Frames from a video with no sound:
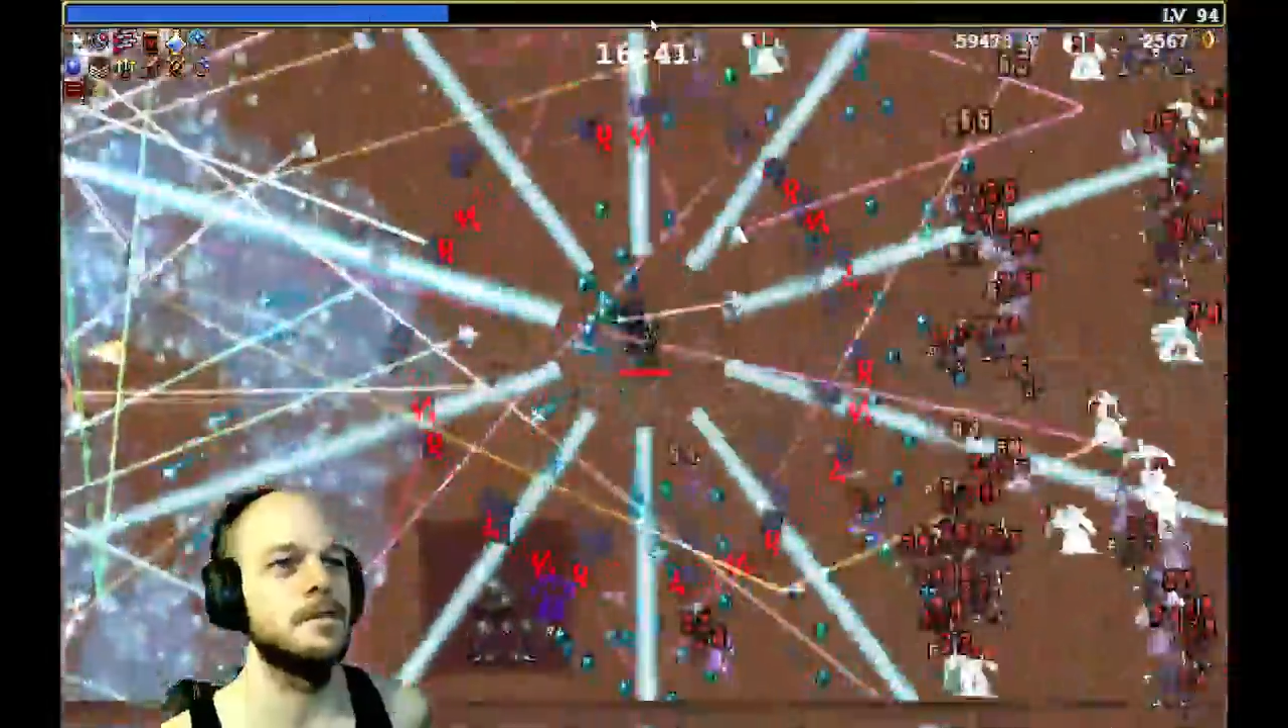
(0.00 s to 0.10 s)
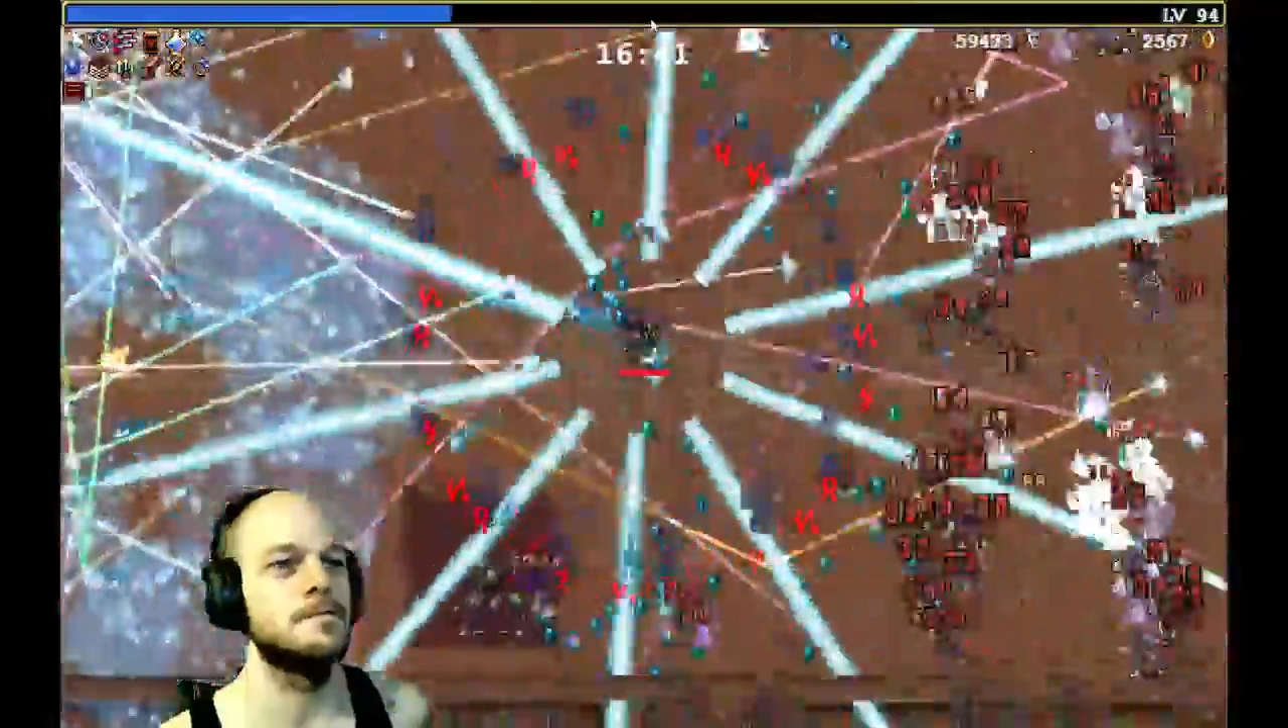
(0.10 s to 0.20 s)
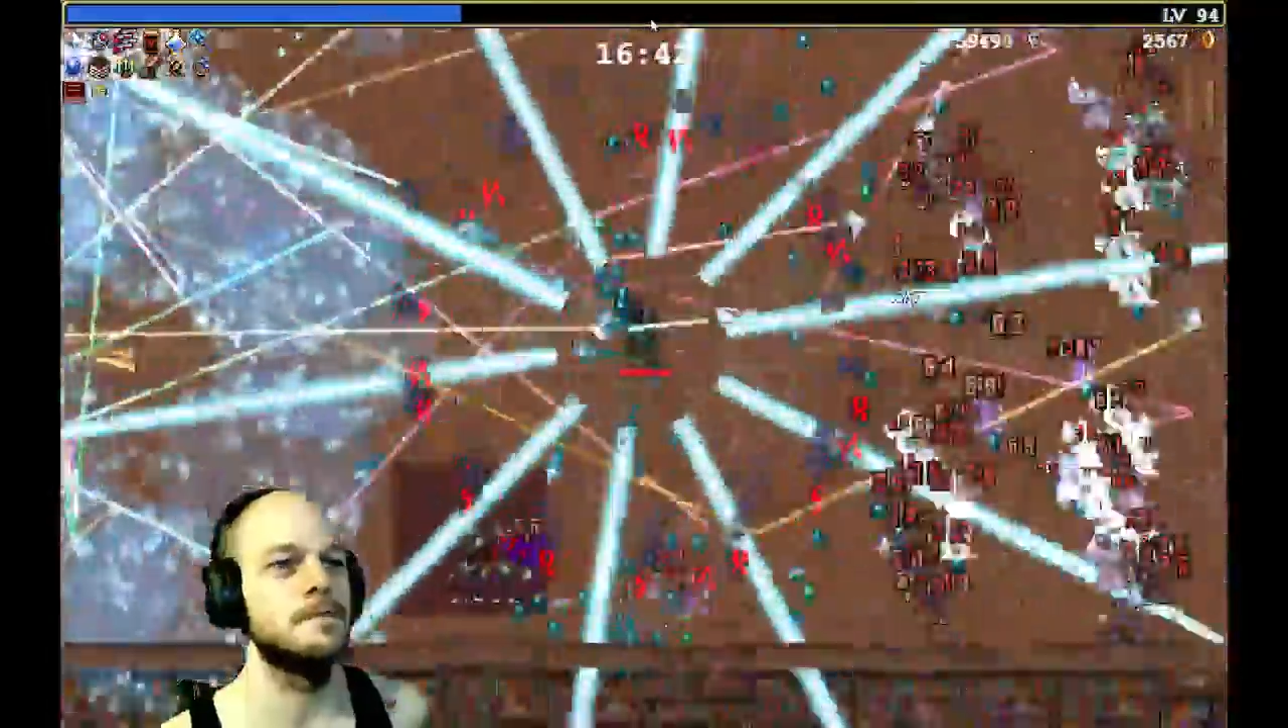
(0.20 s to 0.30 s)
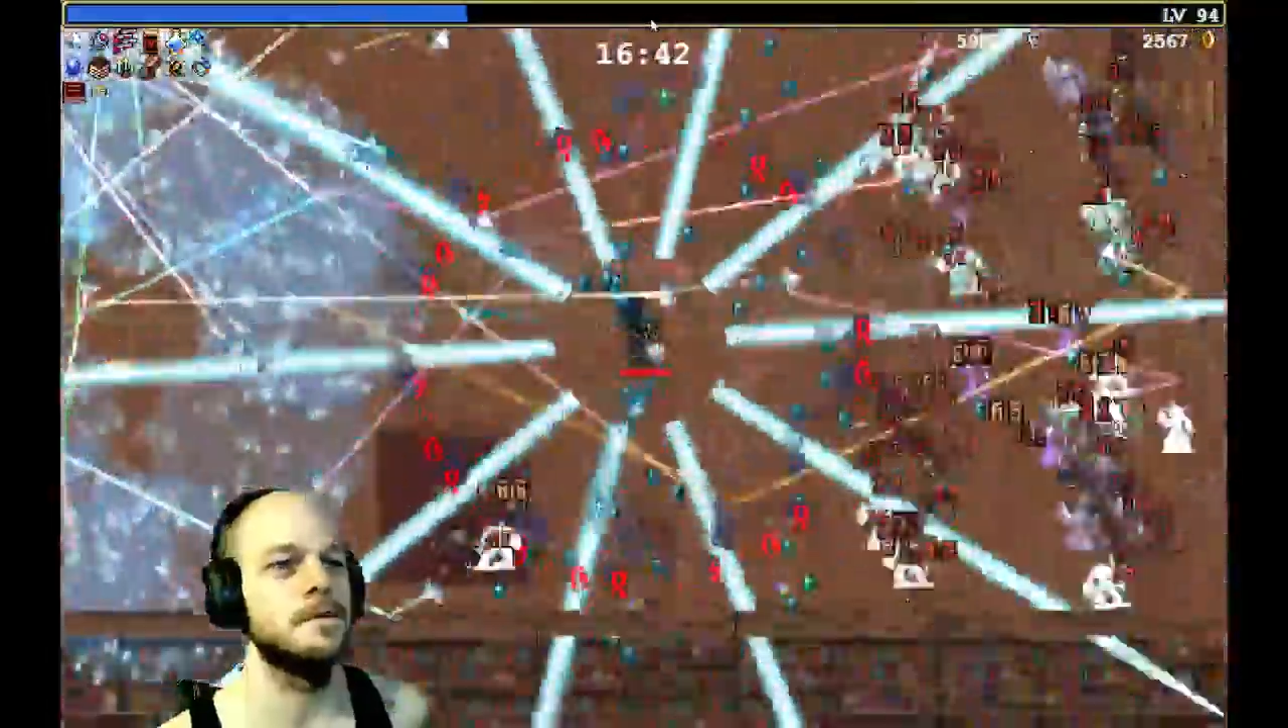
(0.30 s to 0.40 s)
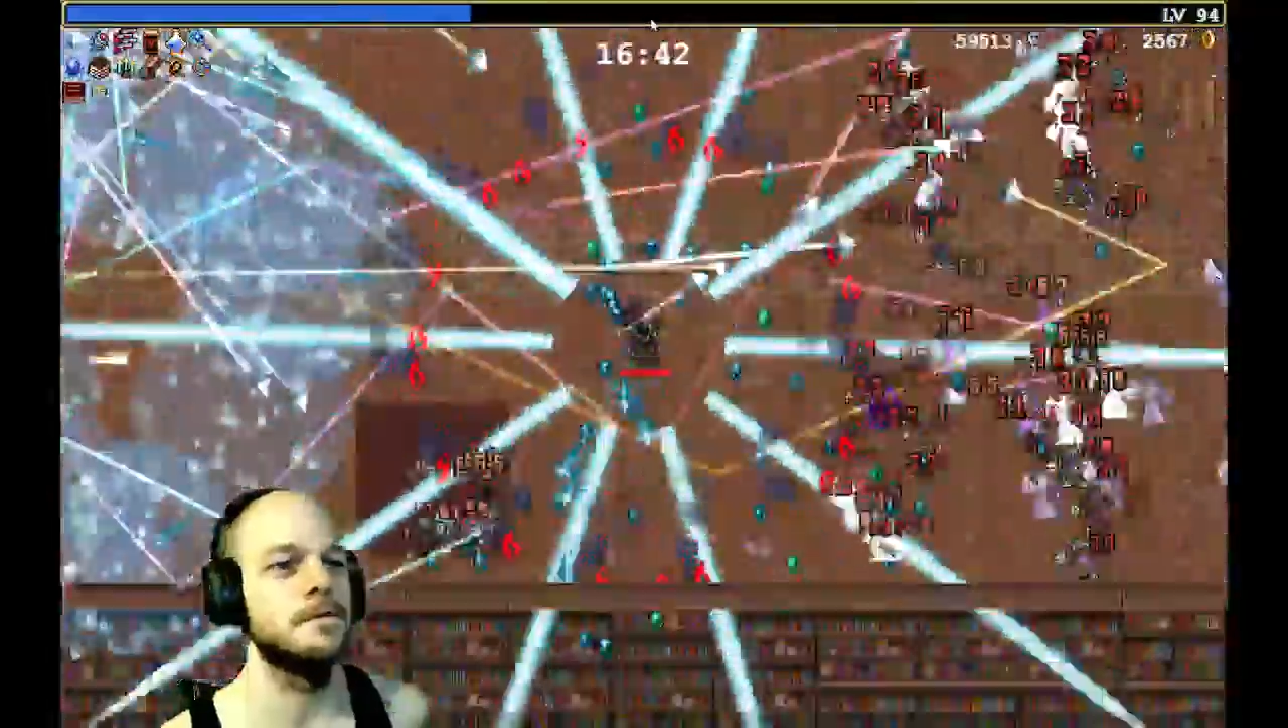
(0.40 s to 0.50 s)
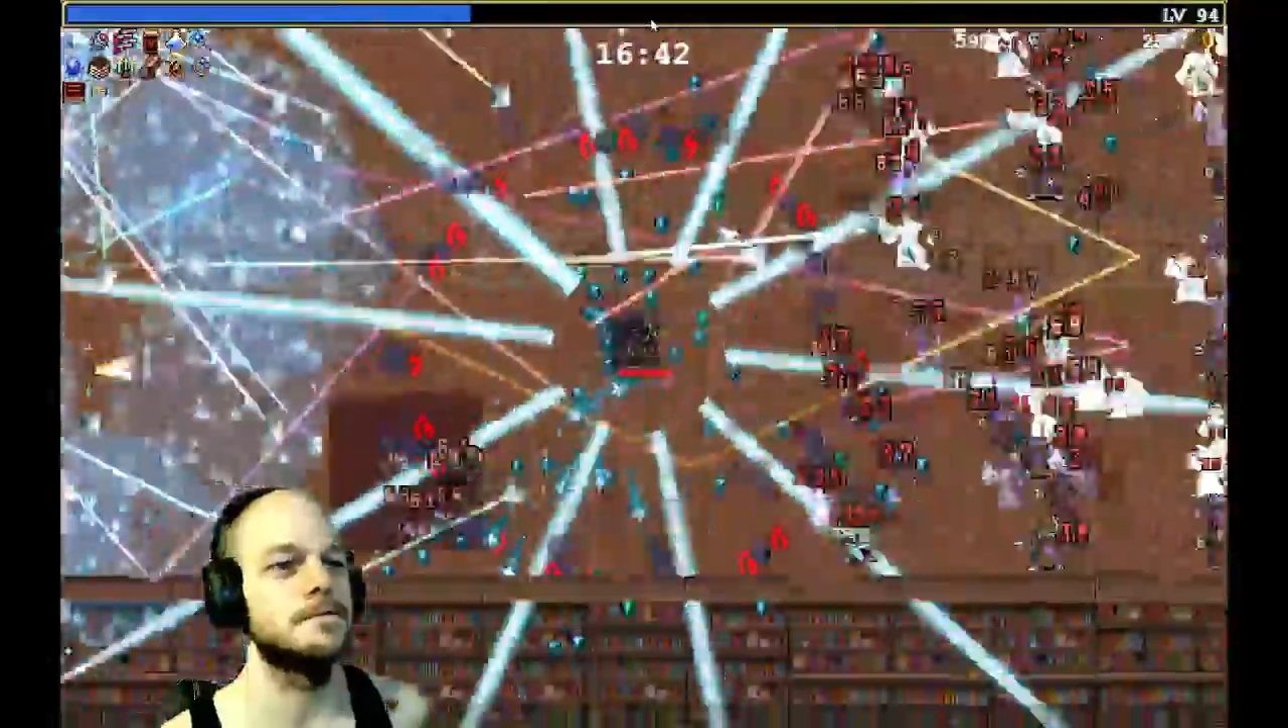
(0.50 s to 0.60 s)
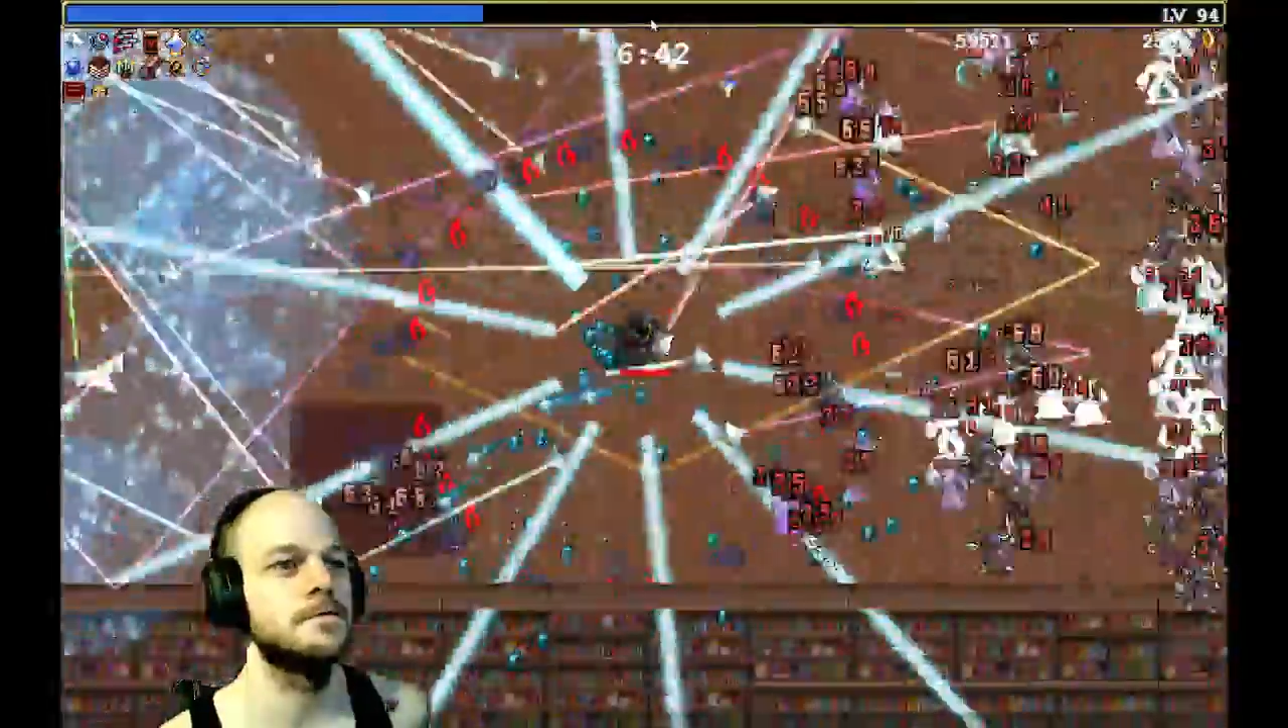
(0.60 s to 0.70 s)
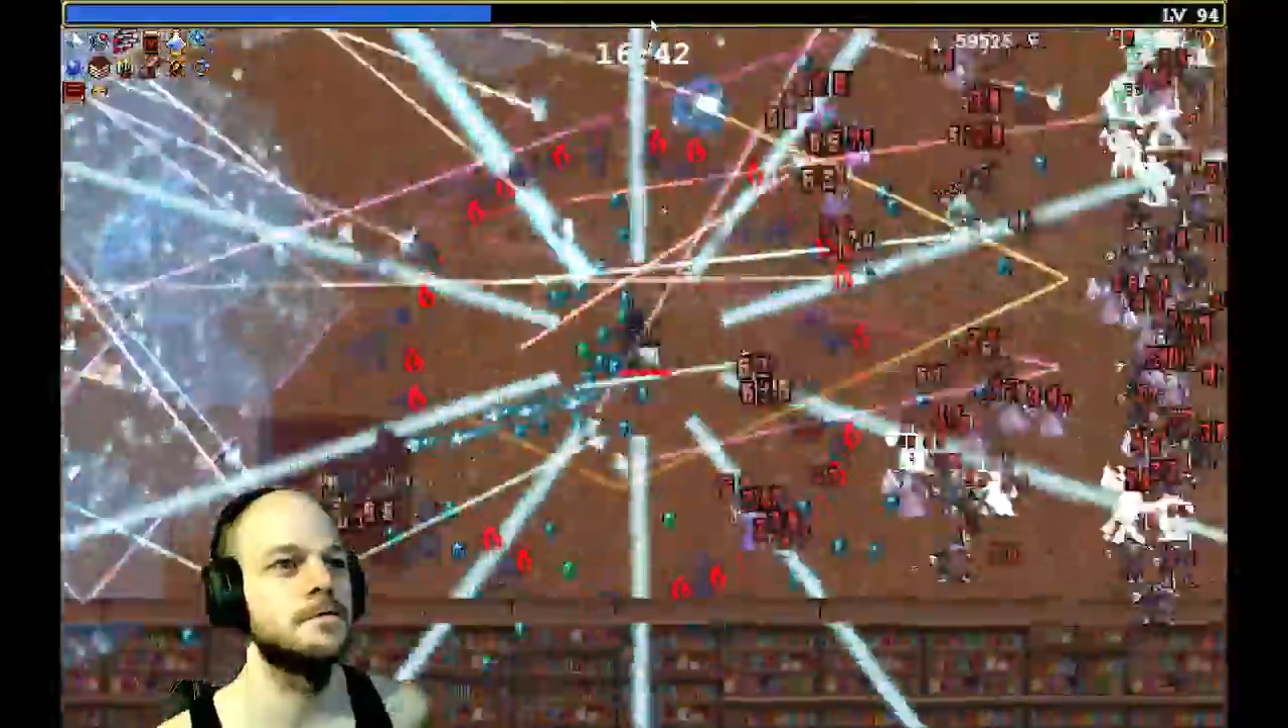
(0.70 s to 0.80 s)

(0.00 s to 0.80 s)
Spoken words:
spinach.